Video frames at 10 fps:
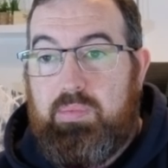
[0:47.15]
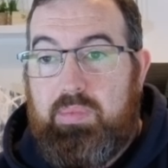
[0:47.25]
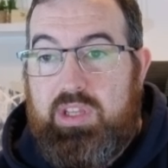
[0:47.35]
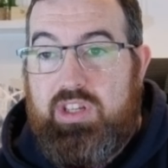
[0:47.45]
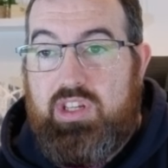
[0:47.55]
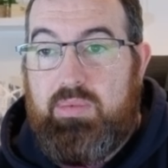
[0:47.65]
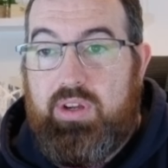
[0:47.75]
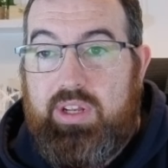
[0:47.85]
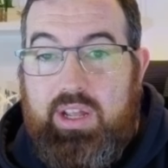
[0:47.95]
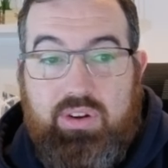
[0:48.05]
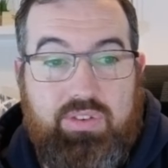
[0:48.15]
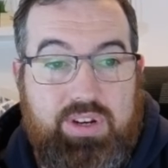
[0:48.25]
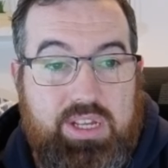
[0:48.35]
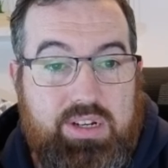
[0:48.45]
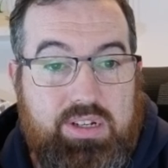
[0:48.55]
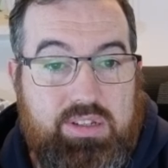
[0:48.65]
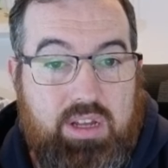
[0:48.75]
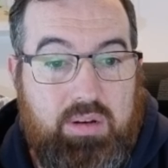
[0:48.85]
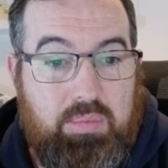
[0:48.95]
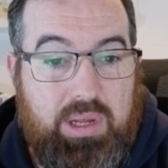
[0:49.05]
position I'm looking at over here is
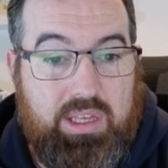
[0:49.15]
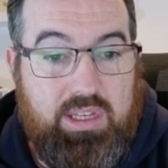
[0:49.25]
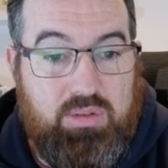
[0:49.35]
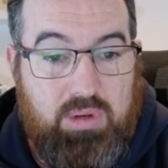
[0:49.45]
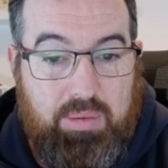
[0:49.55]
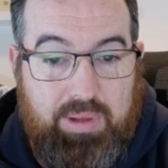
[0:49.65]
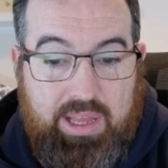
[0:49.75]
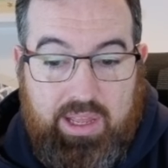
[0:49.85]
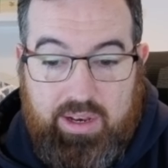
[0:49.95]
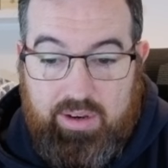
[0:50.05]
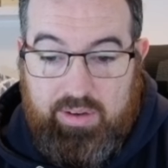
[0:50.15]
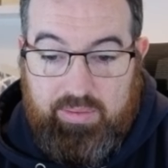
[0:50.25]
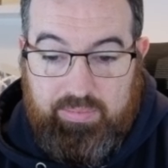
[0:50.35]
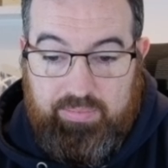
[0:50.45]
on PancakeSwap, and